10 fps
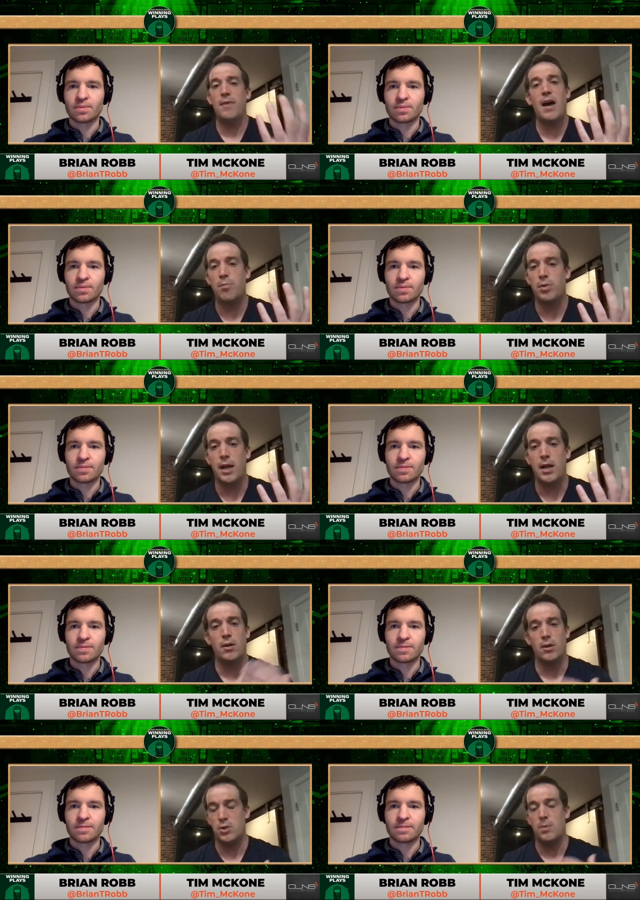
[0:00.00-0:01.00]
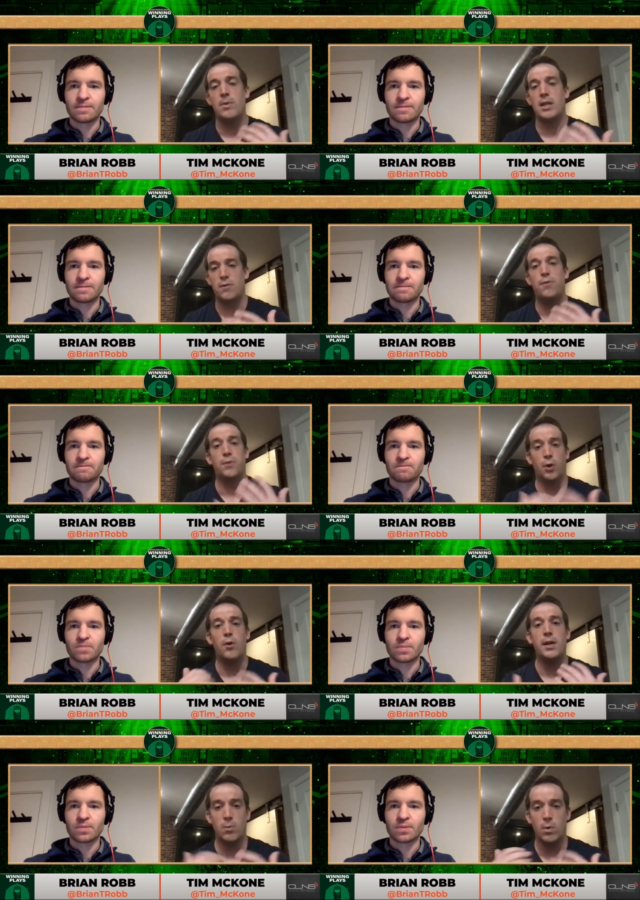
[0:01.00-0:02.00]
Speaker 1: five player, or someone that's
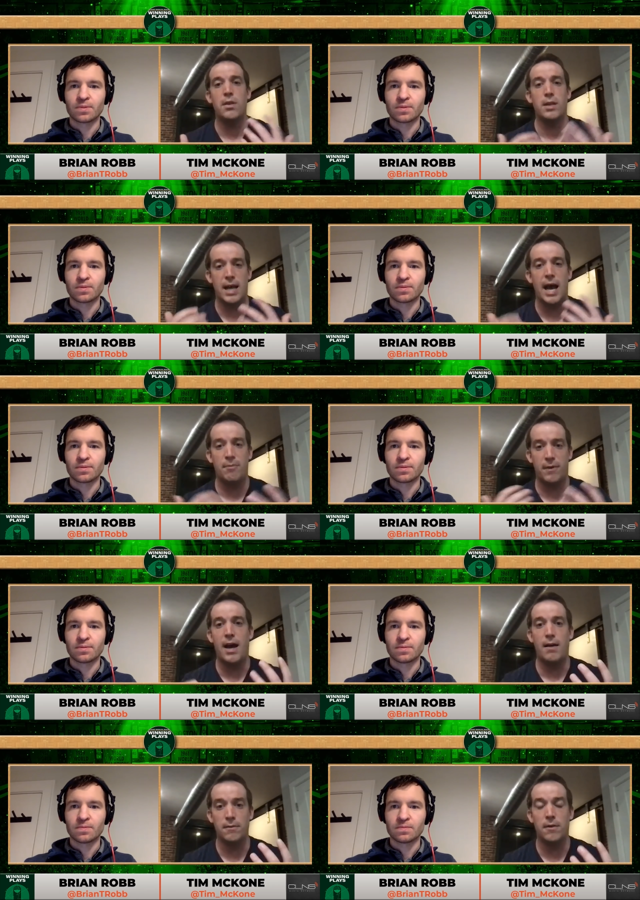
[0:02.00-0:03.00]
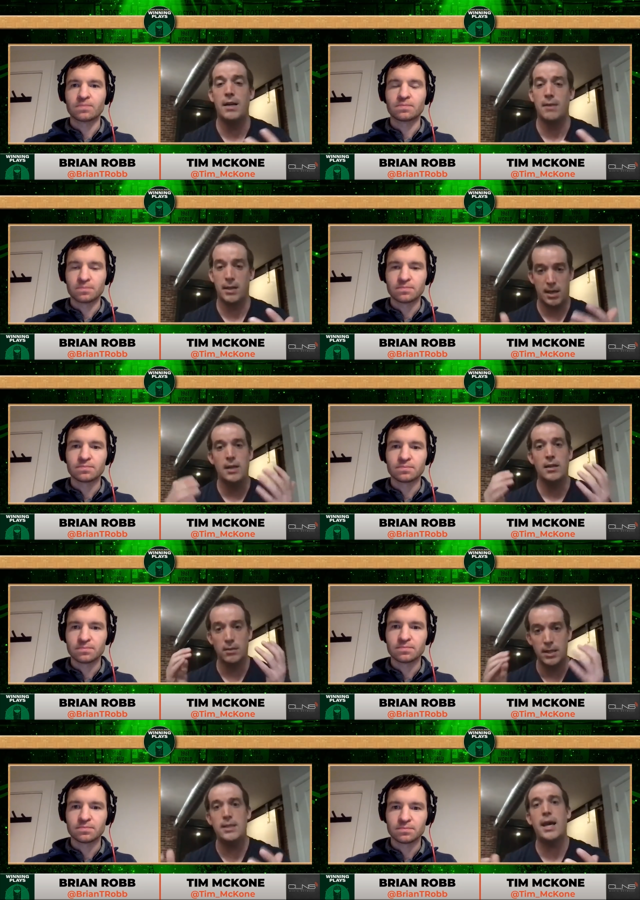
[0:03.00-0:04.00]
flirting with the top five, right? Like an
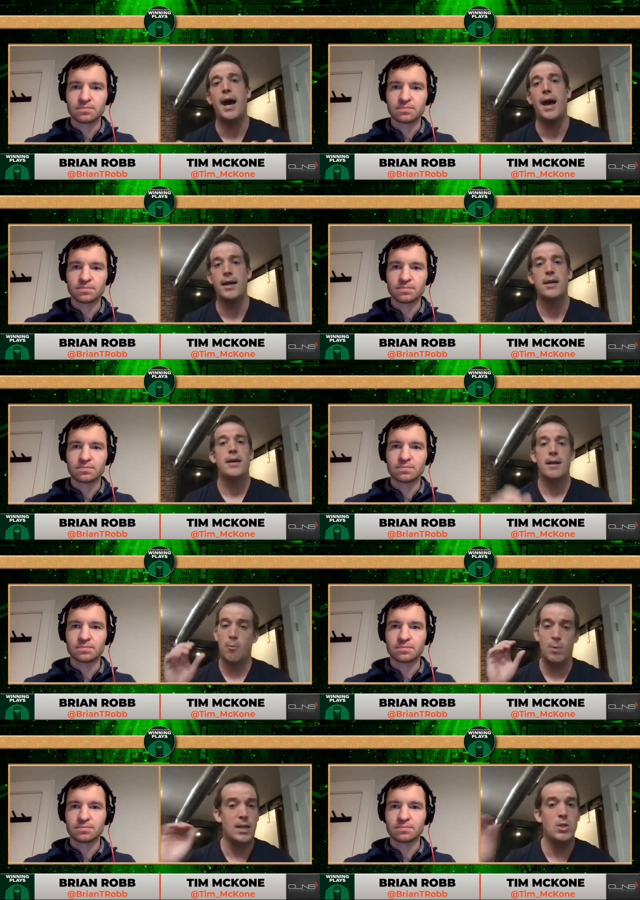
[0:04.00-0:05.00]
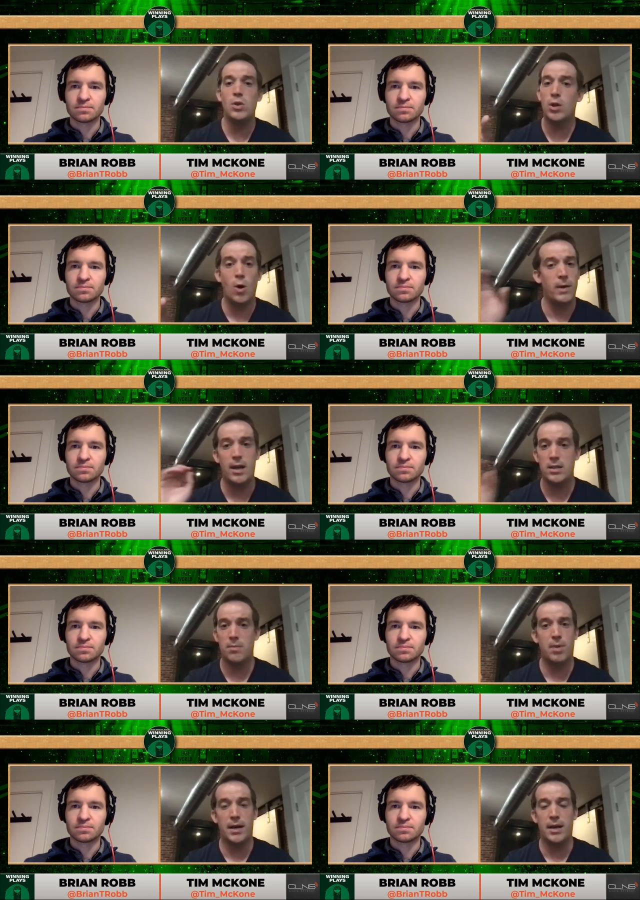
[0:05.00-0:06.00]
elite guy. We need you to go get us a
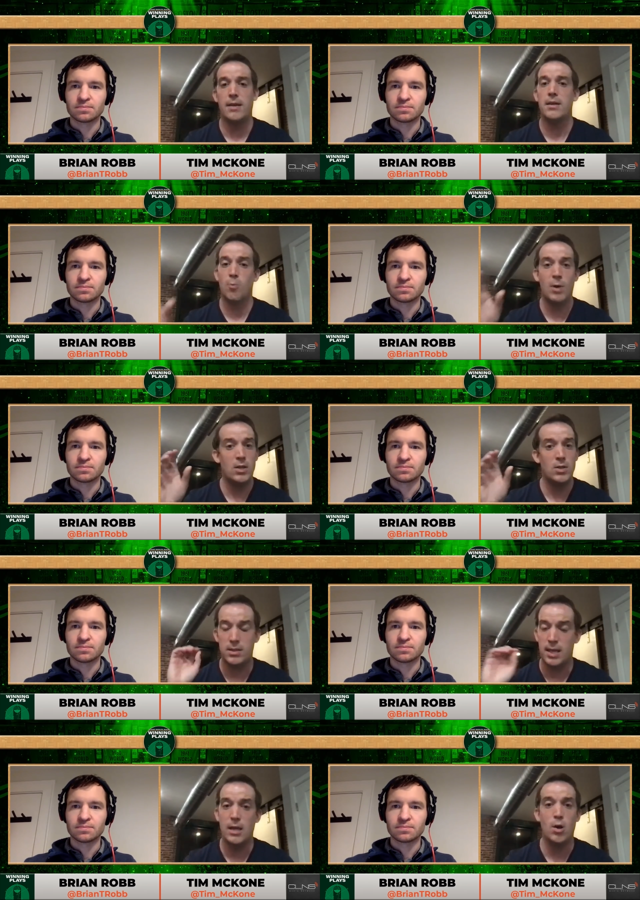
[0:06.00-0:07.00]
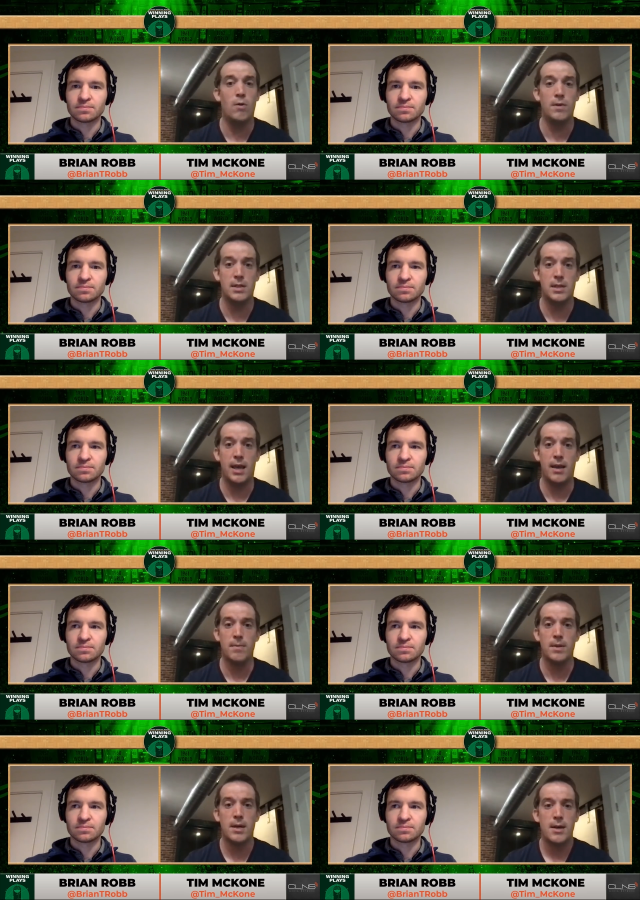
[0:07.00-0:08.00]
bucket. We need you to take over this
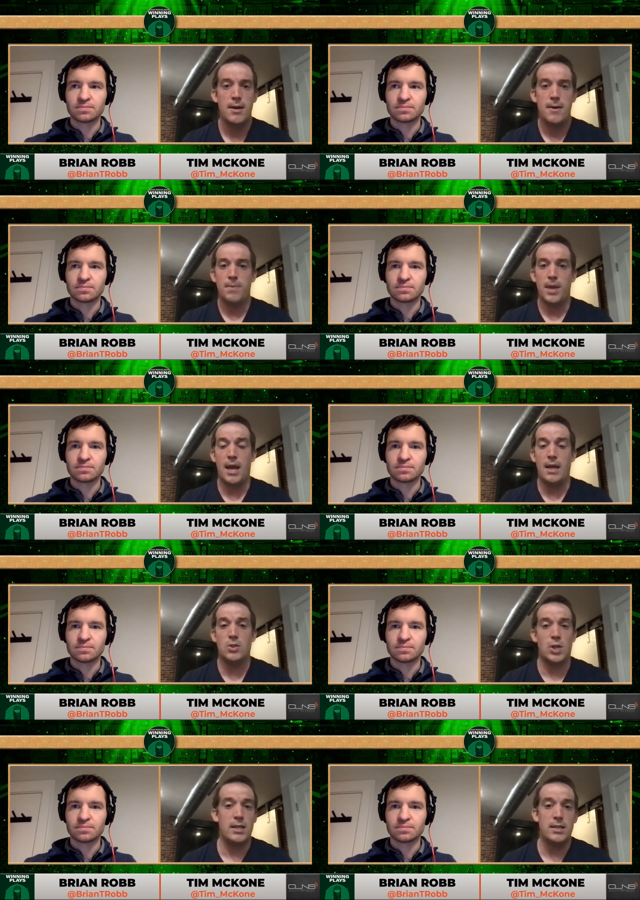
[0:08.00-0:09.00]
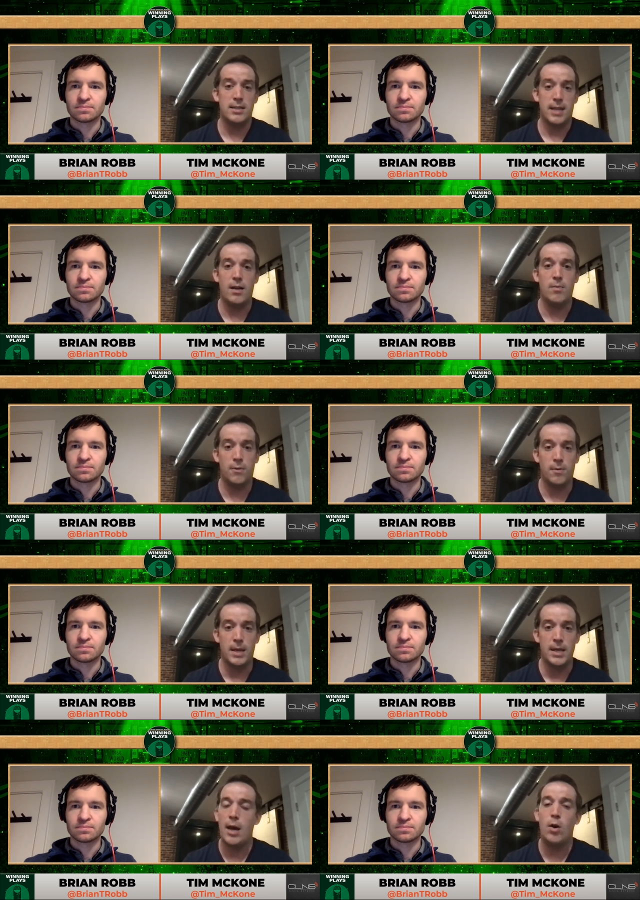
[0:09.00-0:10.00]
game. And Jayson Tatum, for
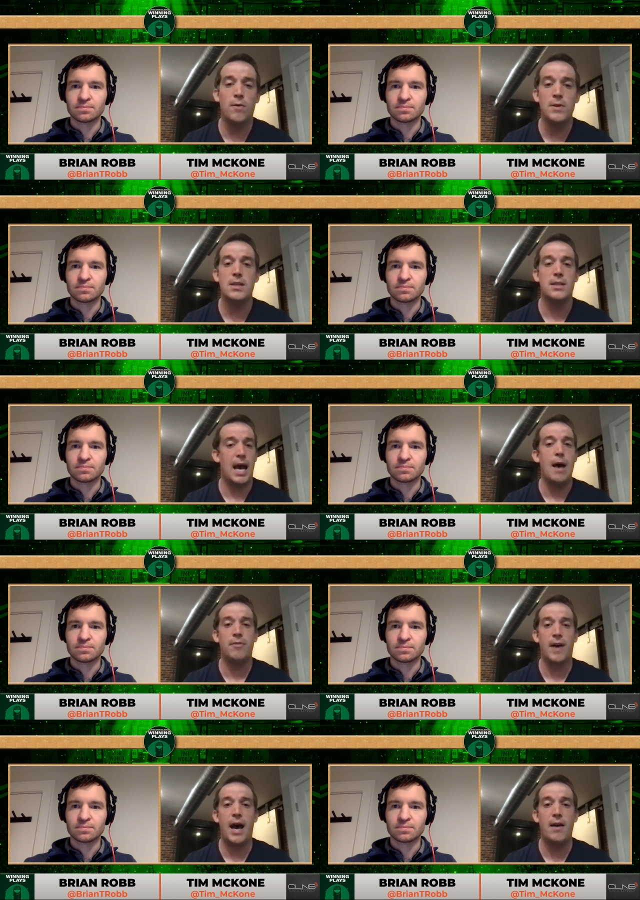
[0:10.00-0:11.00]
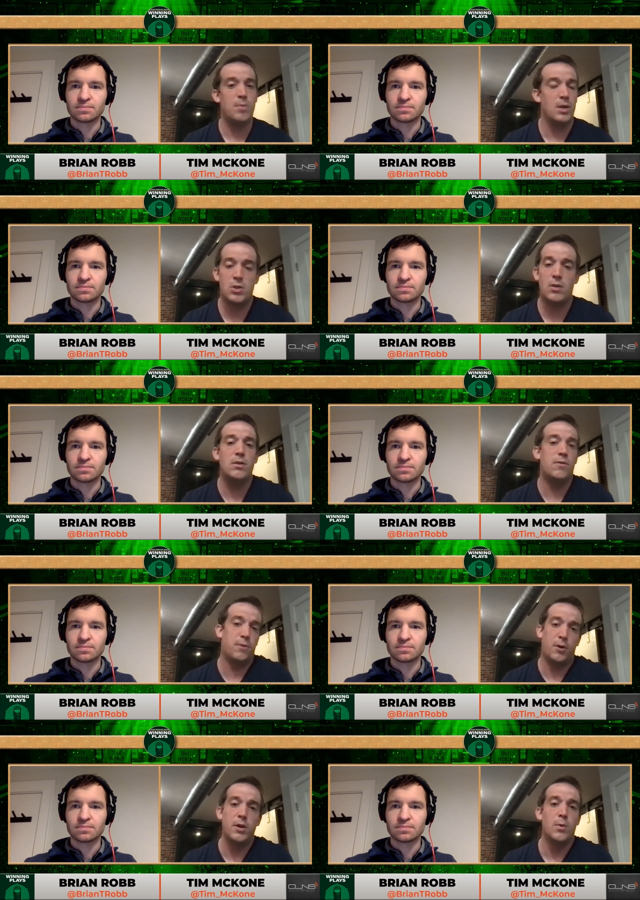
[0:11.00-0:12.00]
me, I don't know if he's in the top five, but he's certainly
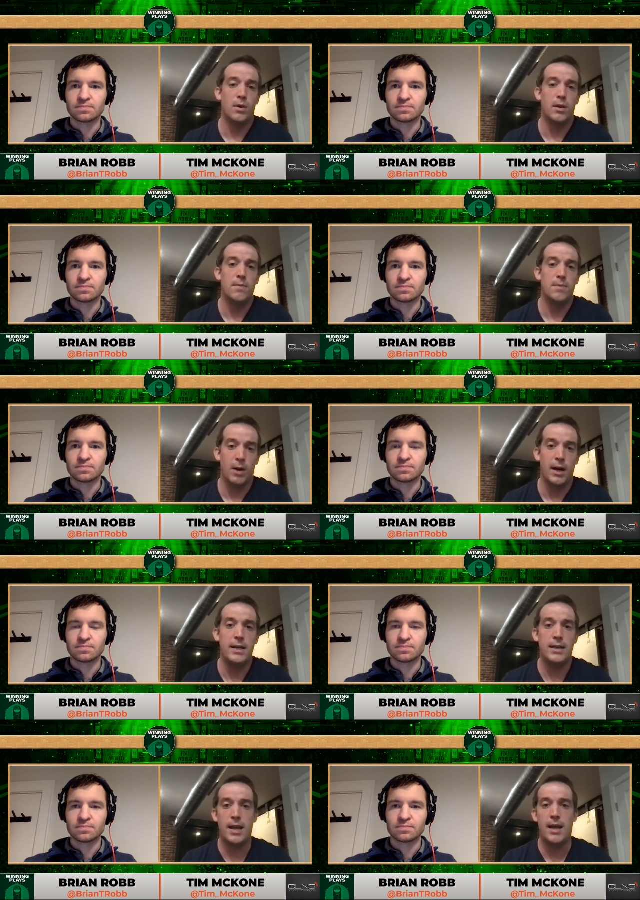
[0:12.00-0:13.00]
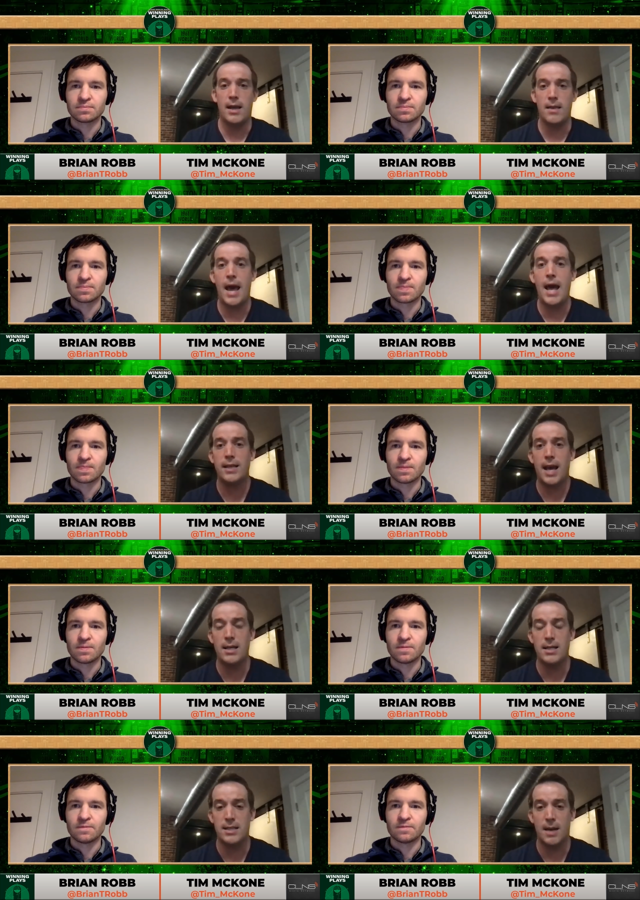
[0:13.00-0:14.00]
flirting with it, right? And, and that kind
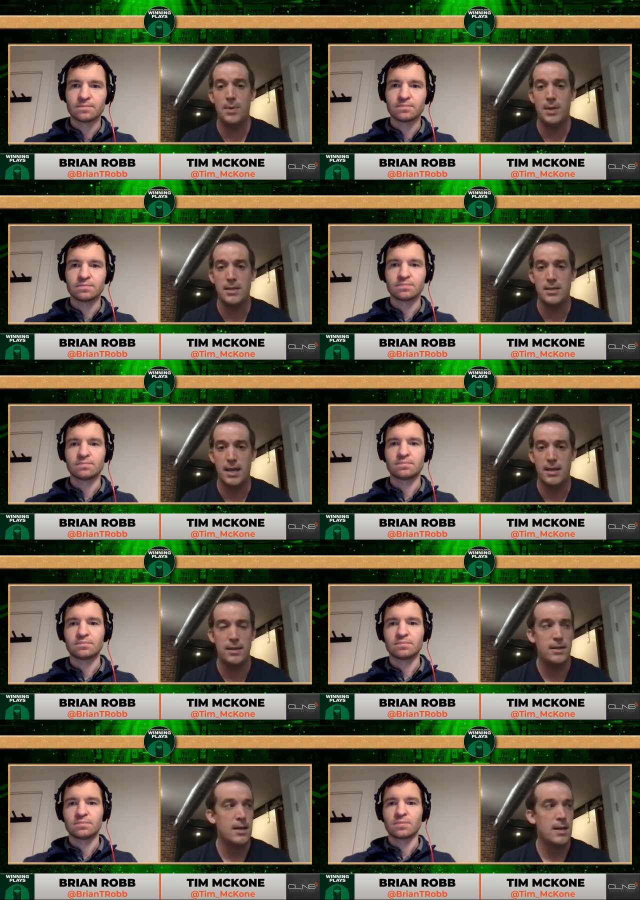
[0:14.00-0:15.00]
of step that he's taken